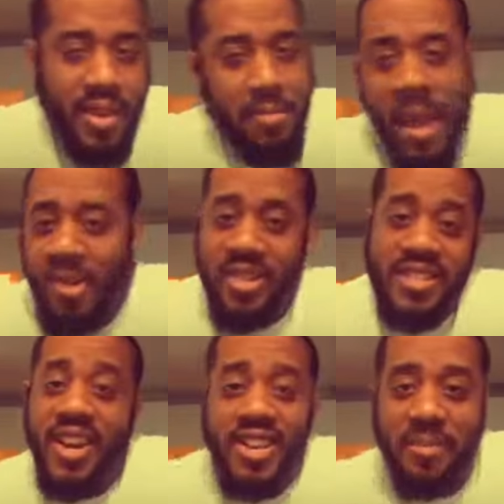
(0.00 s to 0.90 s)
Man,
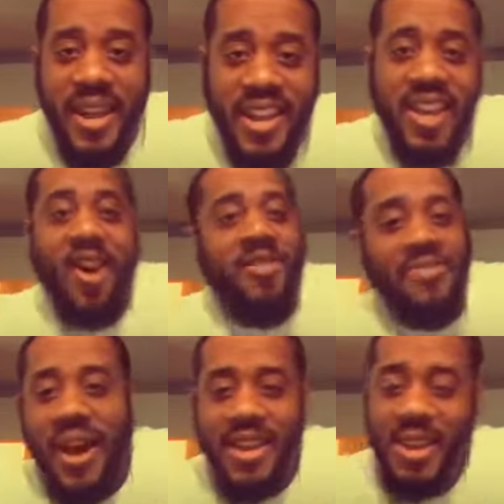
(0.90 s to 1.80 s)
Griselda, man, they all
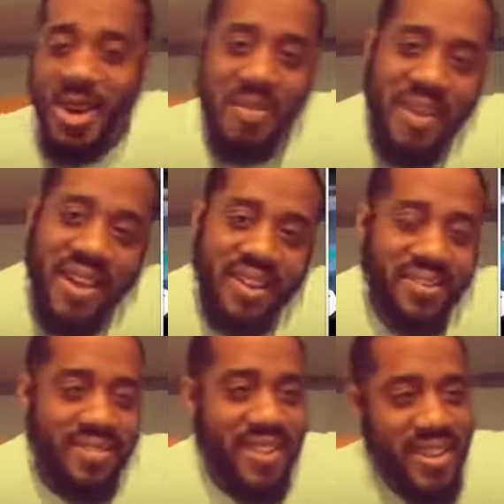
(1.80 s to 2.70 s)
fire though, man.